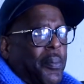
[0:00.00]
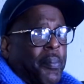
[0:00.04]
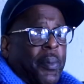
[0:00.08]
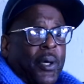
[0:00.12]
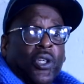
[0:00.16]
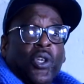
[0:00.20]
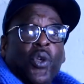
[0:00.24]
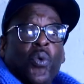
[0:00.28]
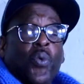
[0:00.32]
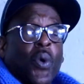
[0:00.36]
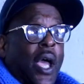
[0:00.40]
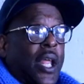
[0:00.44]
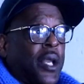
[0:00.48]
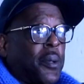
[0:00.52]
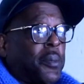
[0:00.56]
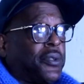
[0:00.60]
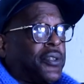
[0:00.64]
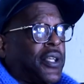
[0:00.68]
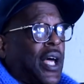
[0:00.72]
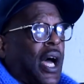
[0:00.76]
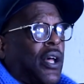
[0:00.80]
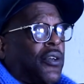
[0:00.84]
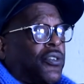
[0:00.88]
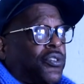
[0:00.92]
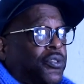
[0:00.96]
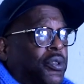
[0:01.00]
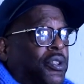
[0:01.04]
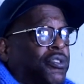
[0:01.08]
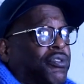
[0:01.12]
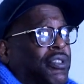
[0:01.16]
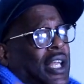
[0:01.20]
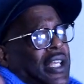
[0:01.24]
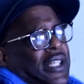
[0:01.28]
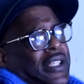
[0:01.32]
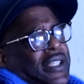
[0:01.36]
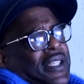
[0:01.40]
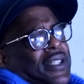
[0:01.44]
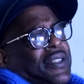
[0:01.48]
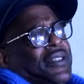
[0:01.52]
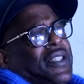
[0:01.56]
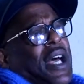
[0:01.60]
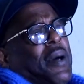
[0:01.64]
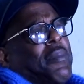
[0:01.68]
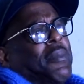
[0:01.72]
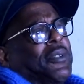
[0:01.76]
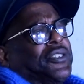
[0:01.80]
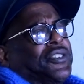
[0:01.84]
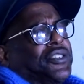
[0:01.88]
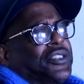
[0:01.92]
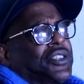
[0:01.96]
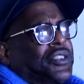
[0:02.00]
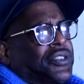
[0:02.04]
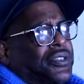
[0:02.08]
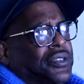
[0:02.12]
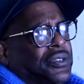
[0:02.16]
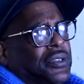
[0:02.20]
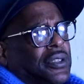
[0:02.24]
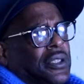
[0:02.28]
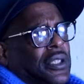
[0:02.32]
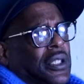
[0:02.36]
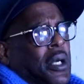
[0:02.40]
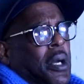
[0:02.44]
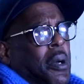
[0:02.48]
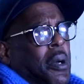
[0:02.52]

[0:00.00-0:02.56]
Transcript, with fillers: But you ran up and down the street trying to kidnap my sister.